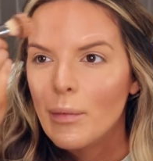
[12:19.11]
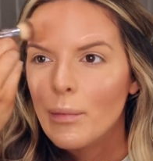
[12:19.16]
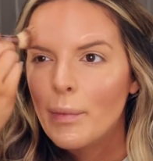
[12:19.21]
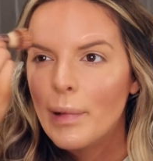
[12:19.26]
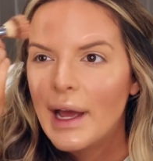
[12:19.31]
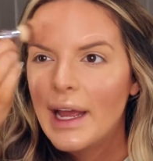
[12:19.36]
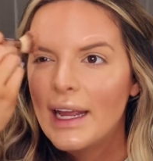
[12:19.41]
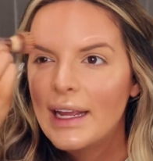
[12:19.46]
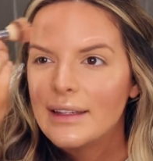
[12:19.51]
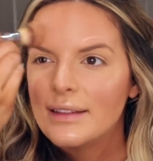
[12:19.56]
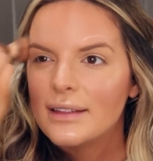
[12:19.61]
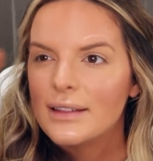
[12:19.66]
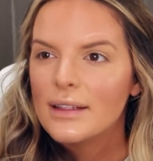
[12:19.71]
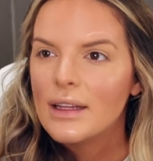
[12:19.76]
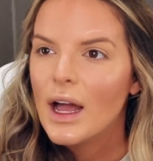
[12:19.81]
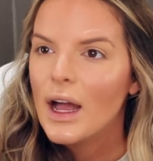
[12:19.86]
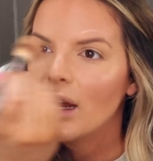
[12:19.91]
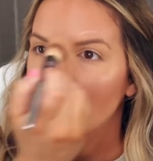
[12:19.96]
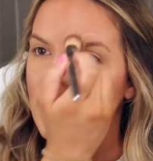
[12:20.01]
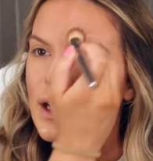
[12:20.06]
but it's
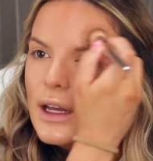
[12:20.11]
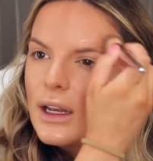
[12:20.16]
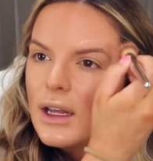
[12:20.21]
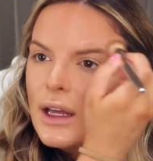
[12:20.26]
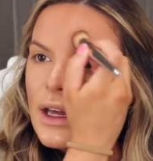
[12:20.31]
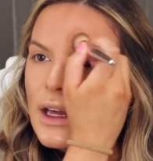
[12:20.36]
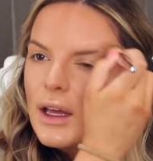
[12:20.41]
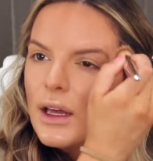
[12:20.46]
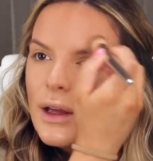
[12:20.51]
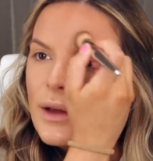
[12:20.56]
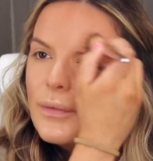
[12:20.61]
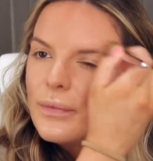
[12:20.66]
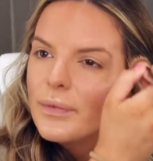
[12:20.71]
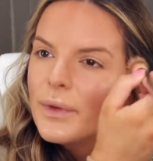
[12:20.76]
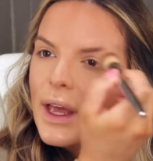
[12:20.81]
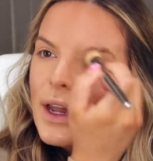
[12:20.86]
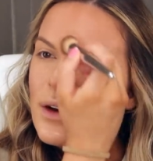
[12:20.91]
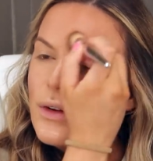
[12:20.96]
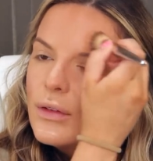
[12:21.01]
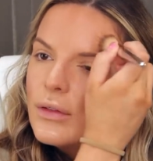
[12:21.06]
not gonna,
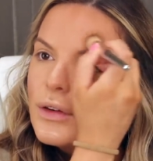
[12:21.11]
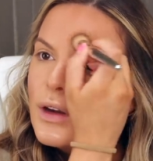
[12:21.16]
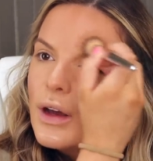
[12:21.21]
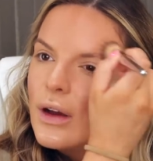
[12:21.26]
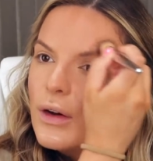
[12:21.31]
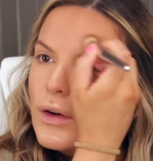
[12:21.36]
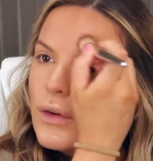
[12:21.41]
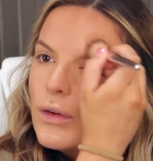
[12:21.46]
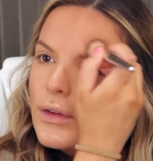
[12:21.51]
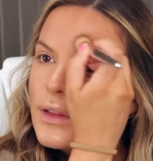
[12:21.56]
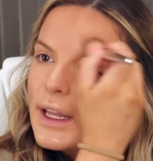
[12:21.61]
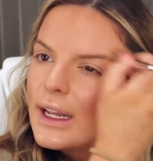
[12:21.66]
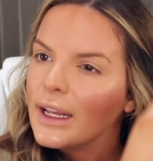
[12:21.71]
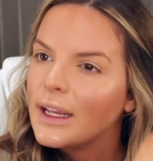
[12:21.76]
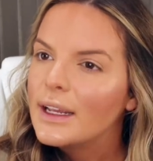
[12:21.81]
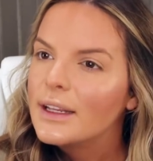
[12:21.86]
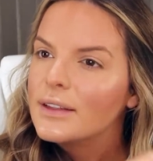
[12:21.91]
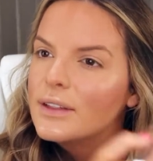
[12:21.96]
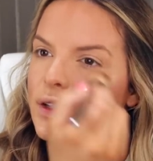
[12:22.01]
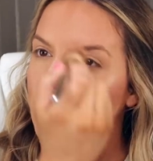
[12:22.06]
I don't know,
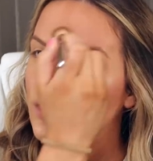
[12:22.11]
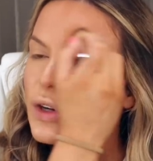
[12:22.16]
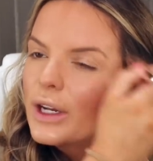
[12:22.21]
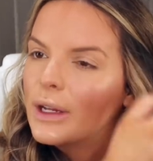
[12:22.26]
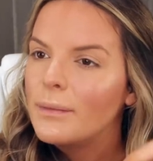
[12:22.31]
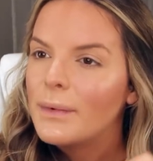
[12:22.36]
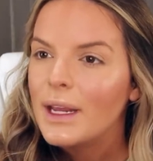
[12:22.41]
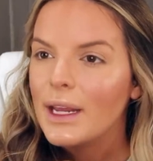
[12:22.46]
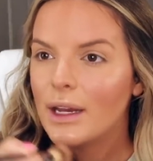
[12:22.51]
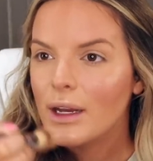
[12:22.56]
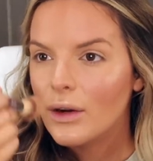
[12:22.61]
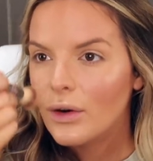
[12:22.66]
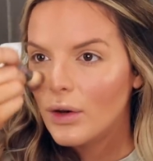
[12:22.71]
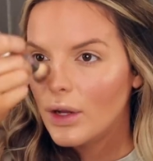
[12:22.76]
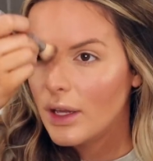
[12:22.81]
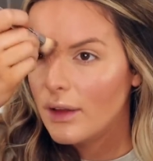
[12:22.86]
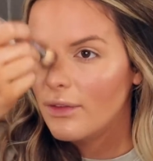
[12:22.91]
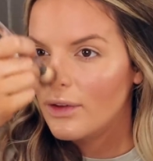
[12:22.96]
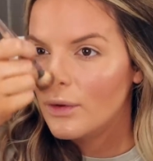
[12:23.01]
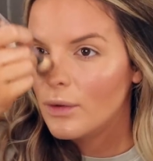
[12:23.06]
like it's creamy and it'll
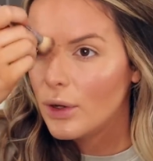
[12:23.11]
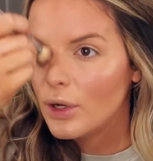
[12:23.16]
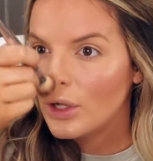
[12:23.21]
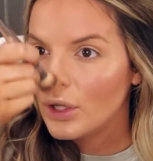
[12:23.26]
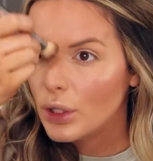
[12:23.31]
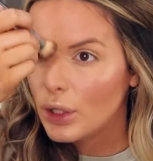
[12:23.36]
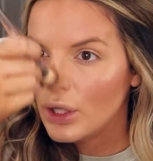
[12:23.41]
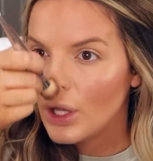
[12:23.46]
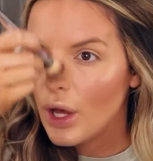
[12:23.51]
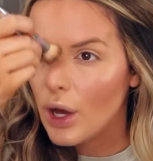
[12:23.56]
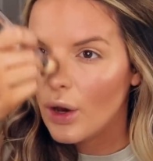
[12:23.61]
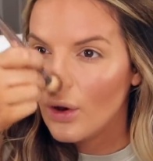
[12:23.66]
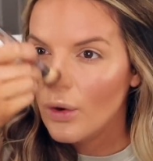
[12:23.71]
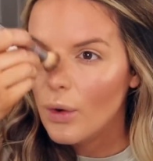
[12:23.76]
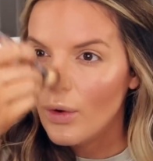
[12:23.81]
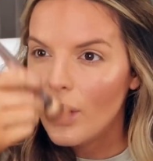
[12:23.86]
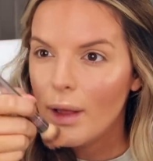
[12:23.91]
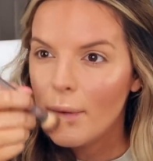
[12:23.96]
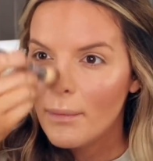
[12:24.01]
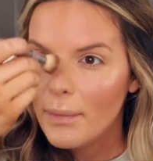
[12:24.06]
give you a
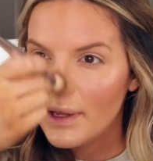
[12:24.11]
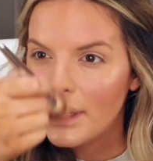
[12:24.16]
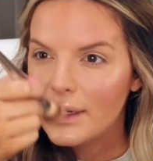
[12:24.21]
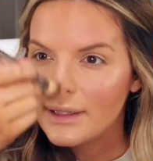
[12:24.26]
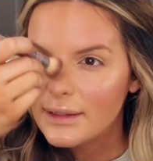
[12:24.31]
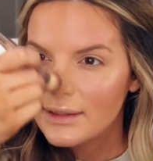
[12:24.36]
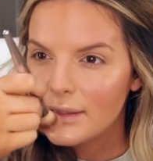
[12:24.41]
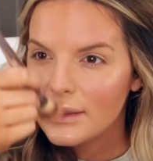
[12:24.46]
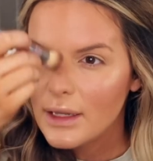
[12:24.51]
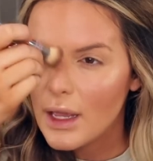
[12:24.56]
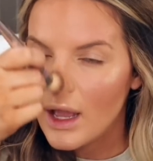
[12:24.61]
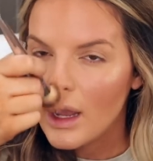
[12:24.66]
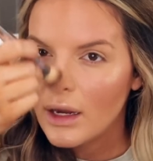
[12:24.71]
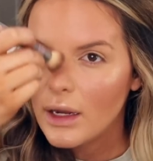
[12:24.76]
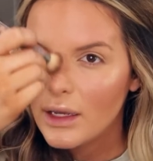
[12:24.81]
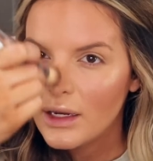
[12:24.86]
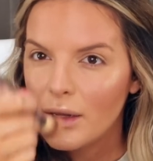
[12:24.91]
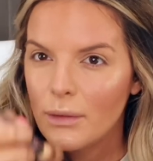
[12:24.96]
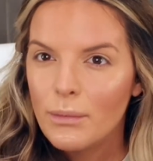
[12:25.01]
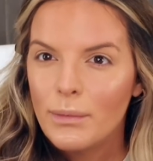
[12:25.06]
glow, but it's not
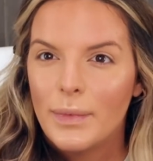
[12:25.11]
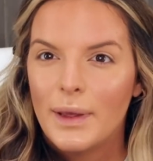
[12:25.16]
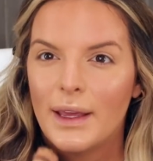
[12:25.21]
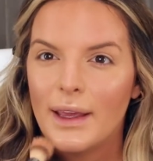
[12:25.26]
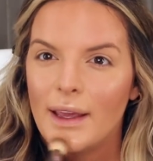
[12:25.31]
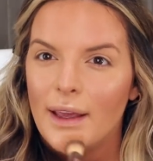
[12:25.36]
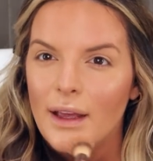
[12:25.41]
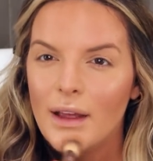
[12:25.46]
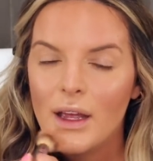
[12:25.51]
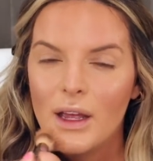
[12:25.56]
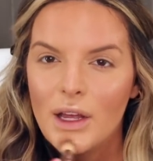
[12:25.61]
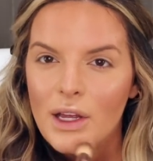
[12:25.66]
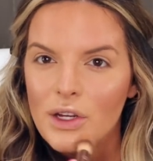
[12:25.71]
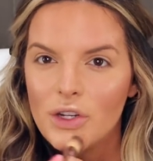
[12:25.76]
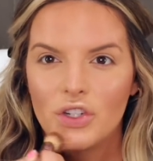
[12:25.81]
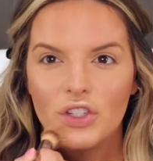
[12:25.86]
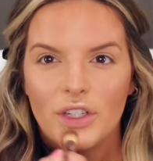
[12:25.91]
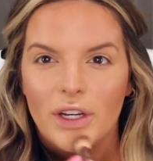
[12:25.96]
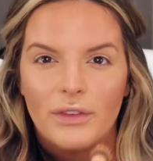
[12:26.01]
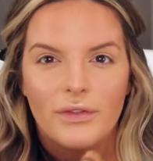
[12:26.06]
gonna be
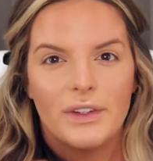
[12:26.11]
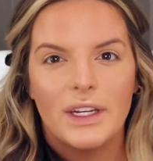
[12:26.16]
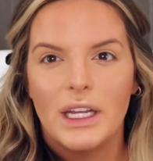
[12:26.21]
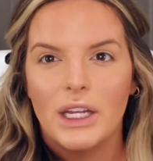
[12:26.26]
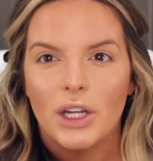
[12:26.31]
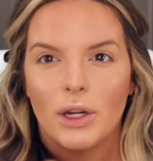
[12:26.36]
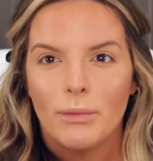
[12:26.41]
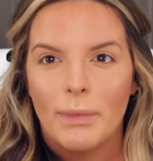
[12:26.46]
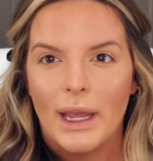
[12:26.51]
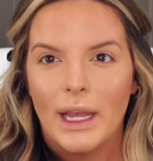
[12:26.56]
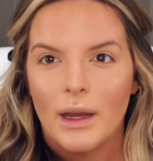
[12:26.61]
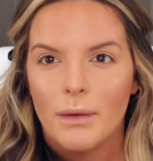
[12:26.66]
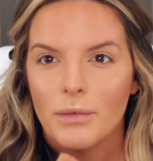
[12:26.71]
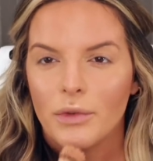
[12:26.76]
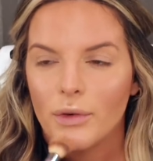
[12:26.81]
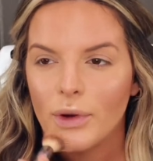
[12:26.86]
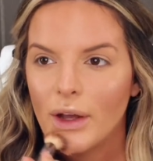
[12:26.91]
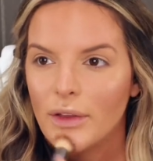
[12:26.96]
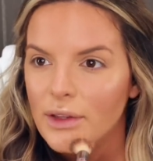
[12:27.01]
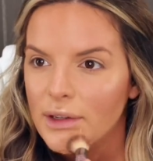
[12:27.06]
shifting your makeup
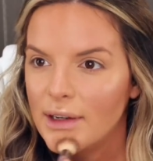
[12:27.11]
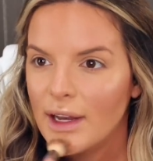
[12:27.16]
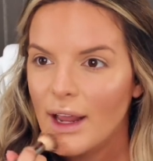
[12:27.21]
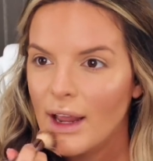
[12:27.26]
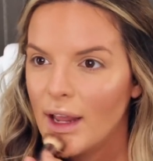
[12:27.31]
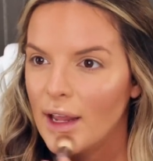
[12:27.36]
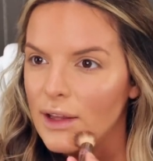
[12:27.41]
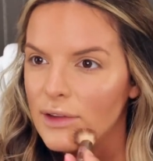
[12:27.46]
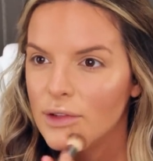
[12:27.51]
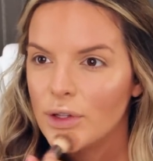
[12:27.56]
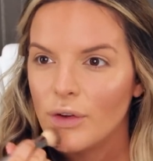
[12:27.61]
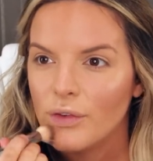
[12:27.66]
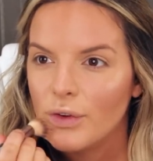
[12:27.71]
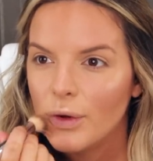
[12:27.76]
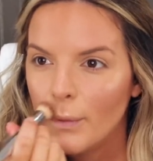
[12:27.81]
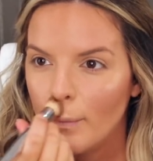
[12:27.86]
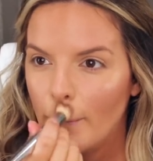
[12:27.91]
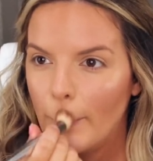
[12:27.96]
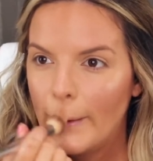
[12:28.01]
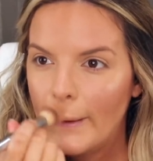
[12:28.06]
throughout the day. So if
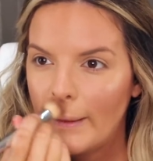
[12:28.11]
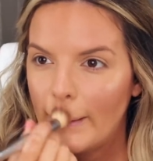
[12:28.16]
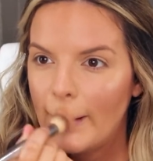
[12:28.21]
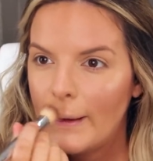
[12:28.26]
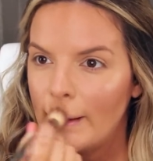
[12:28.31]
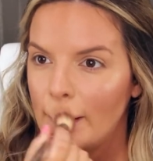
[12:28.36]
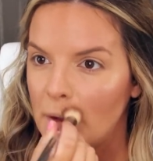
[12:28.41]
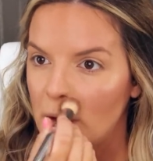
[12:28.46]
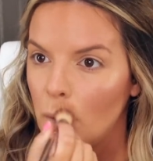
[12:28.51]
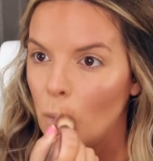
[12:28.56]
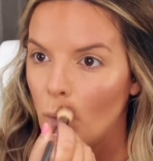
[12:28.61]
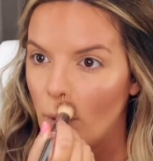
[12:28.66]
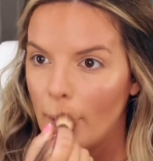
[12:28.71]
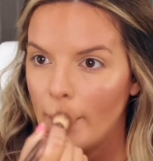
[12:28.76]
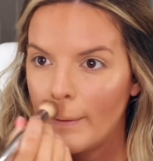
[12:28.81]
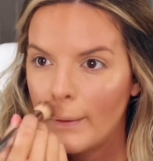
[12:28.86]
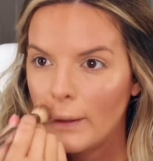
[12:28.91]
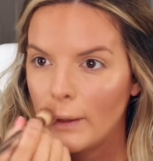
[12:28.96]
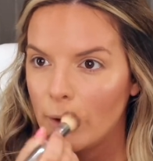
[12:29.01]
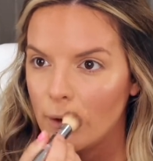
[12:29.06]
you're oily and you
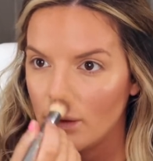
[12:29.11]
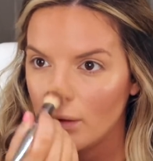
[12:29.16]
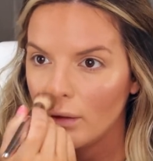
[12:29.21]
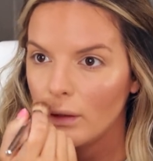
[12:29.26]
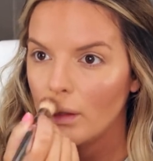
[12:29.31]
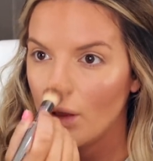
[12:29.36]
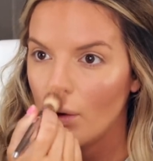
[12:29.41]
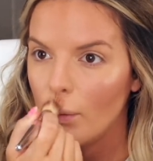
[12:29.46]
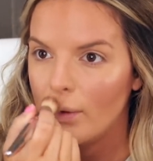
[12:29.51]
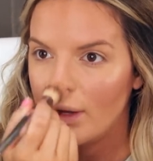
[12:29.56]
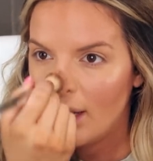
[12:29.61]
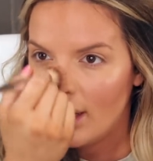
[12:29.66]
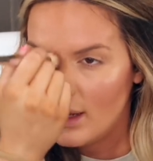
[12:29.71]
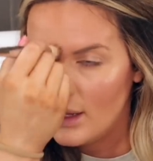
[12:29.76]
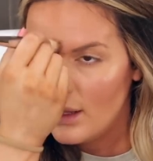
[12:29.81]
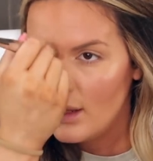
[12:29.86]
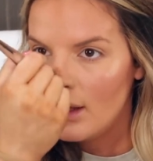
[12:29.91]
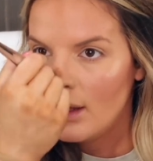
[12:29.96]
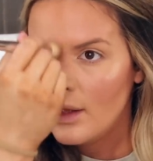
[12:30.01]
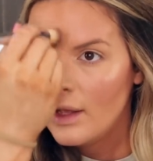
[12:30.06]
wanna look
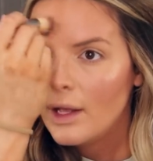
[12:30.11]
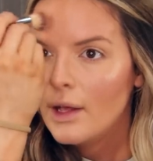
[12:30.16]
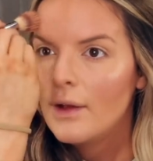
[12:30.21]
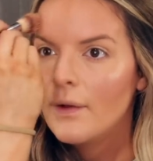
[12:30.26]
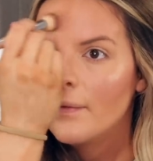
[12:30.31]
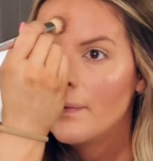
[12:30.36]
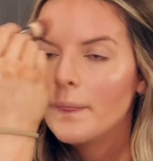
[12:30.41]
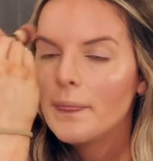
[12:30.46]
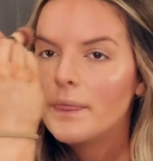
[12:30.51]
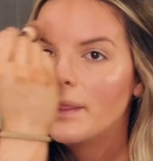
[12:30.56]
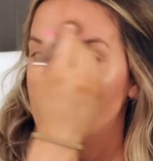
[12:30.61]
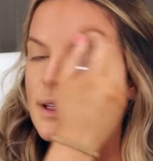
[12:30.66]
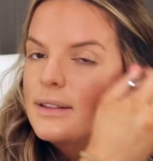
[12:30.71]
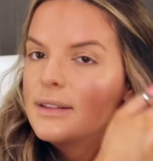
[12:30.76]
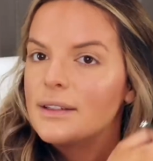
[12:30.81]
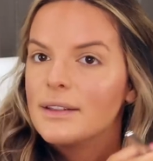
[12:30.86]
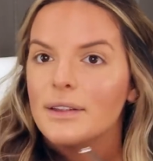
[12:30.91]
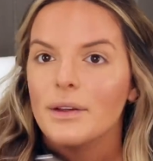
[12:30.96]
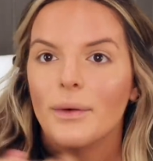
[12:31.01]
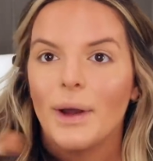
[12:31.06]
glowy,
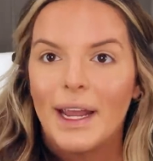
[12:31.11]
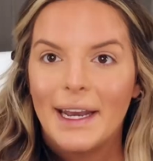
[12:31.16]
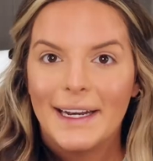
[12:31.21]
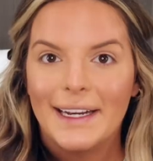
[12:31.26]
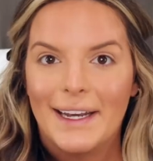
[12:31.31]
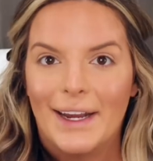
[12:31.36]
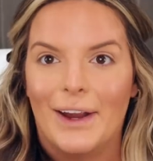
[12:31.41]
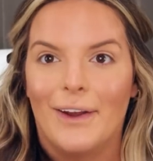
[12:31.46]
this is the way to